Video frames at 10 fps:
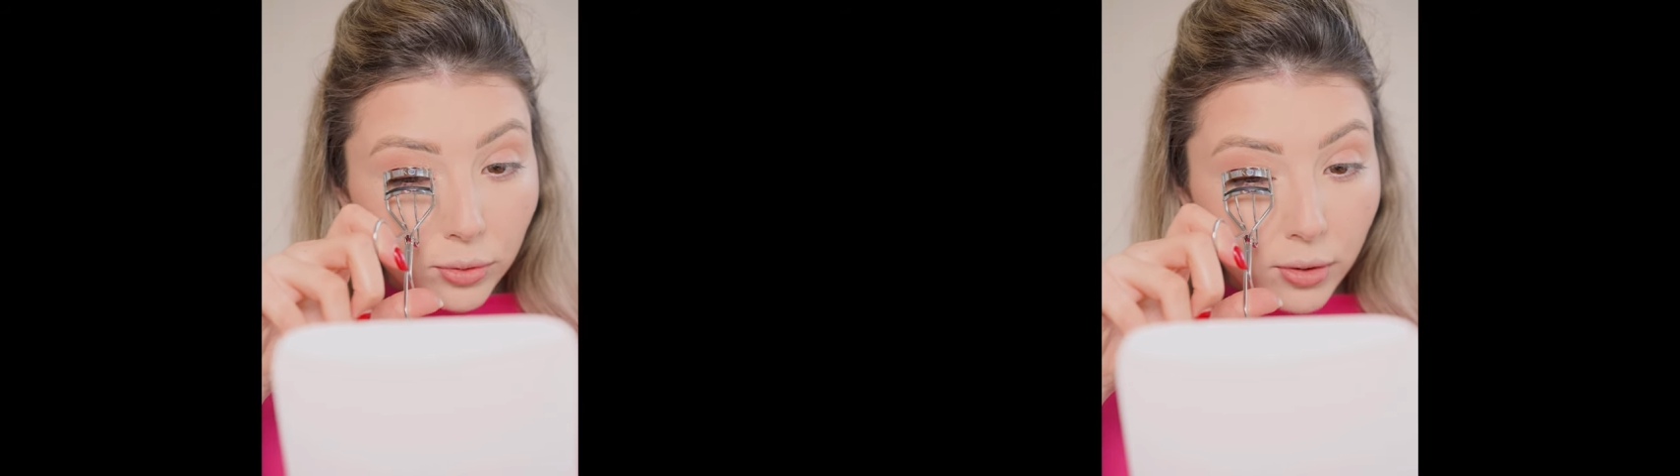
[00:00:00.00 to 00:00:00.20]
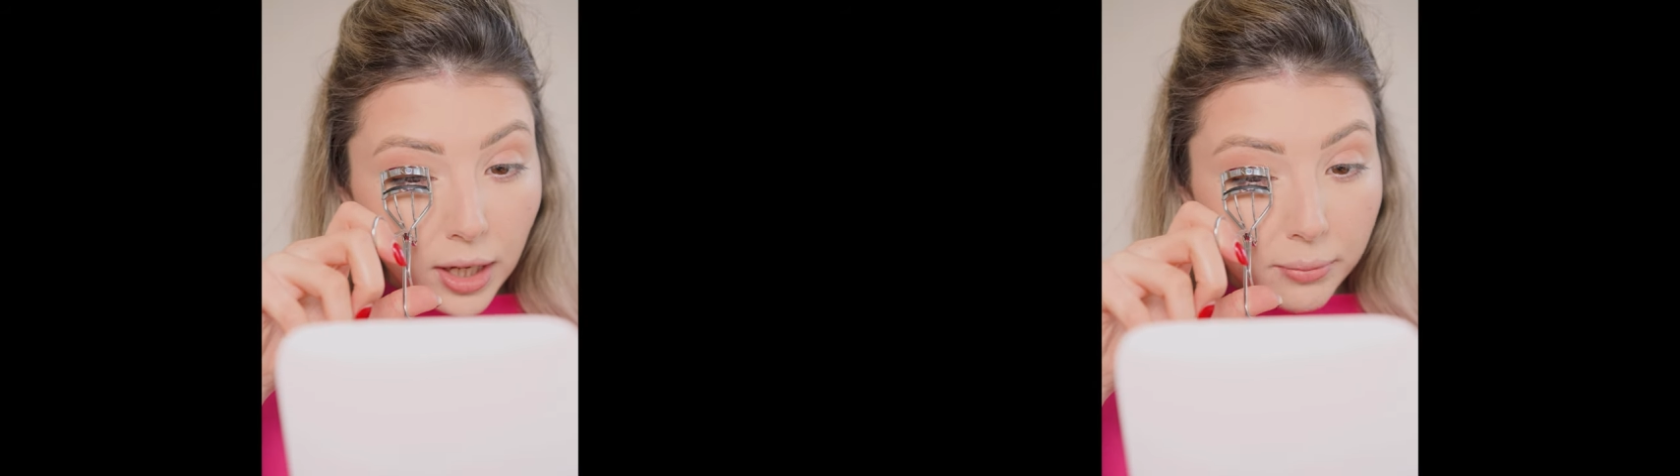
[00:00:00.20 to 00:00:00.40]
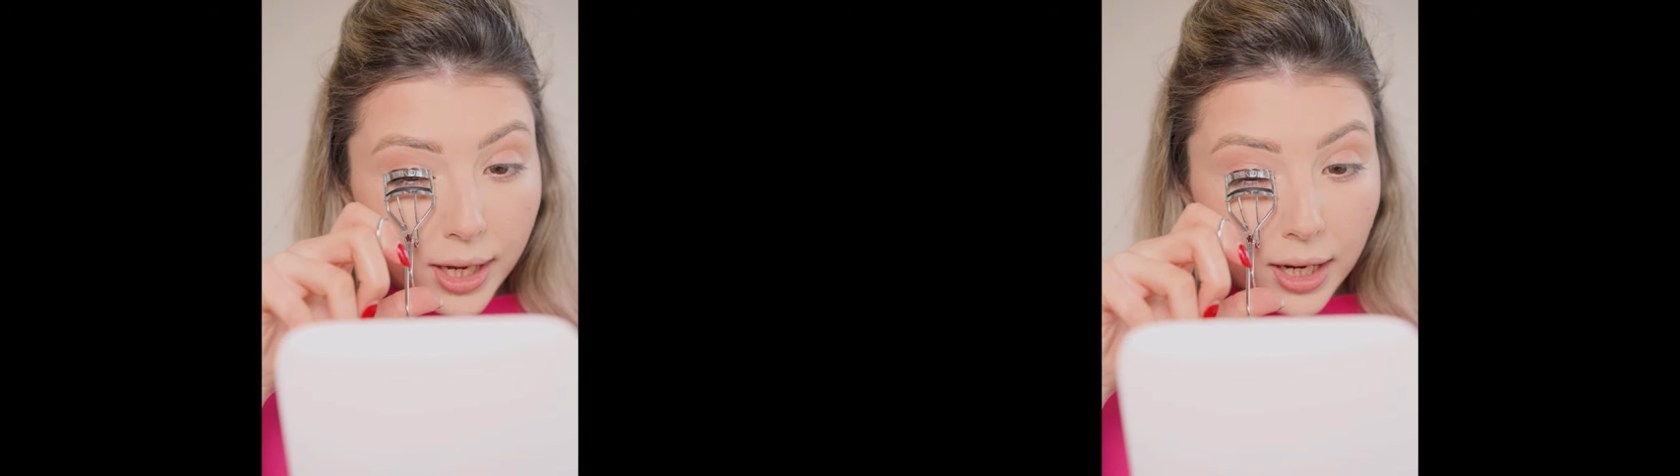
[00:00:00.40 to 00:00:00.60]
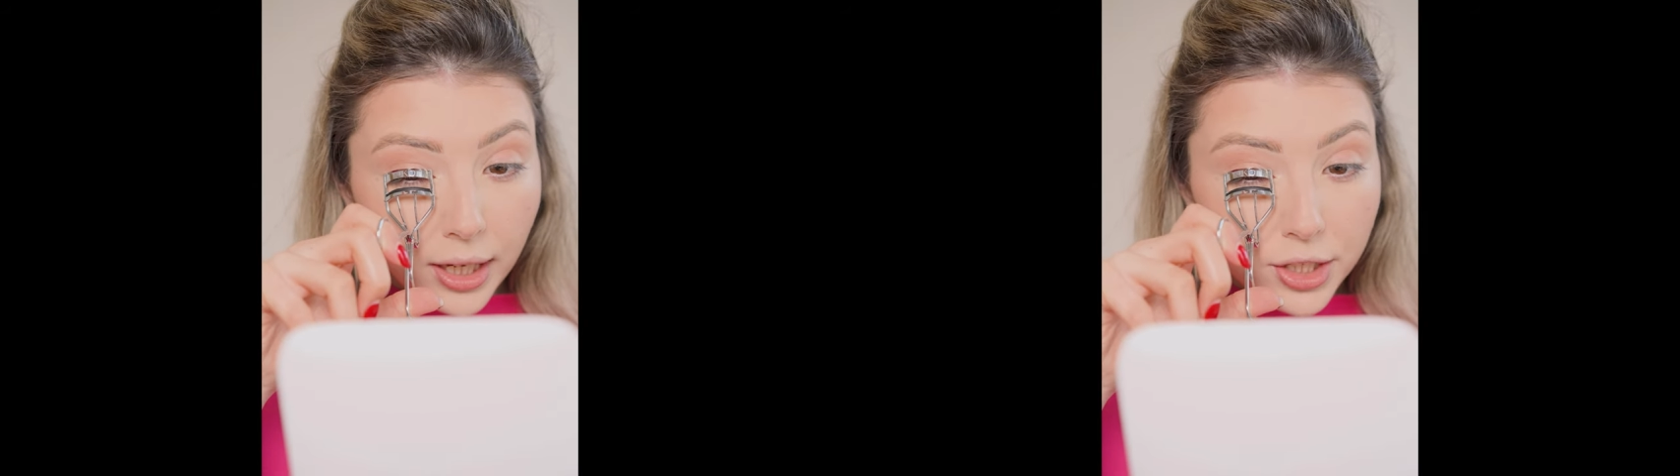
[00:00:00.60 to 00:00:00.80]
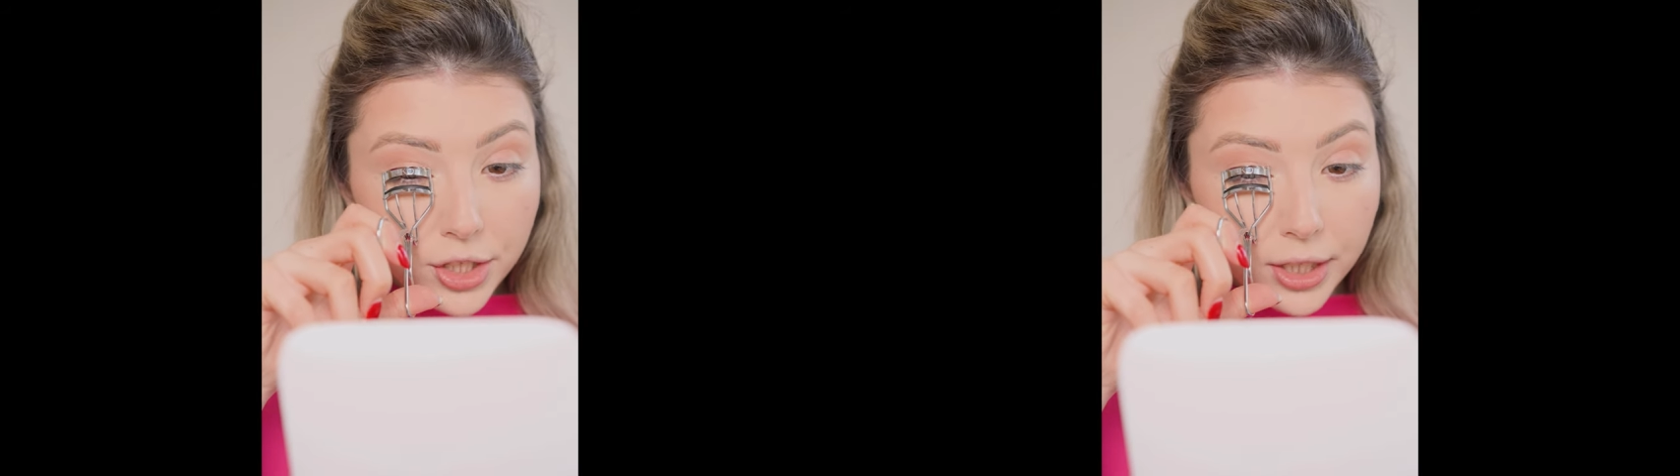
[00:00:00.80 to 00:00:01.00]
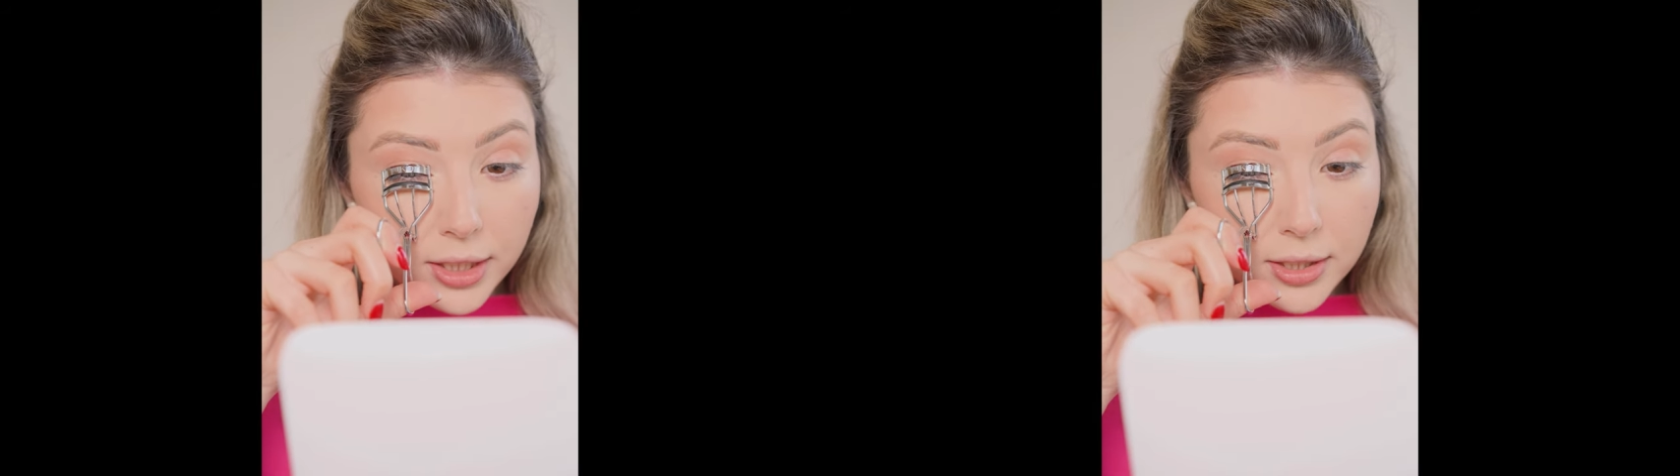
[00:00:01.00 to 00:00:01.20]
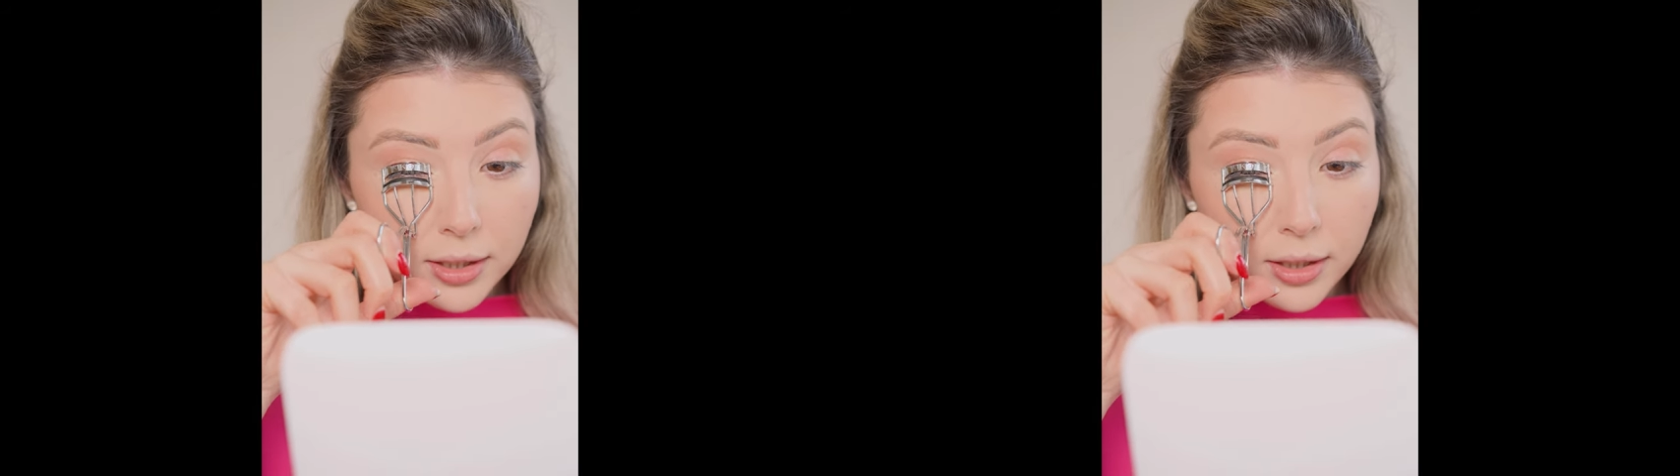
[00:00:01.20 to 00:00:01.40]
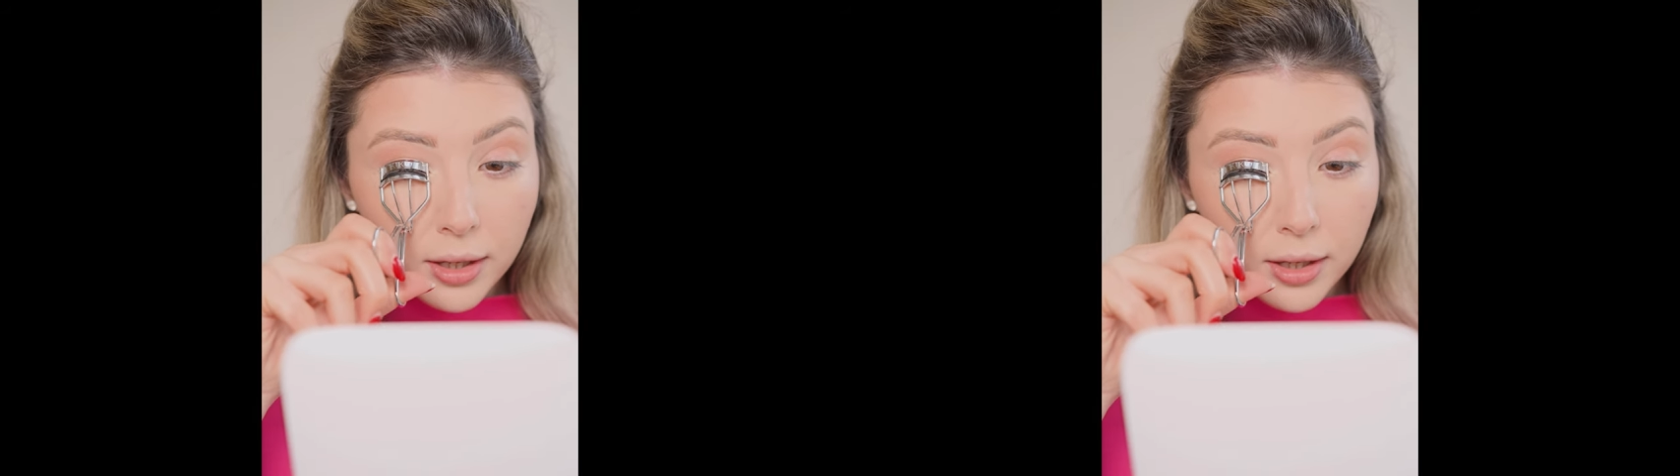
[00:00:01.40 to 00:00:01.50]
to curl my lashes,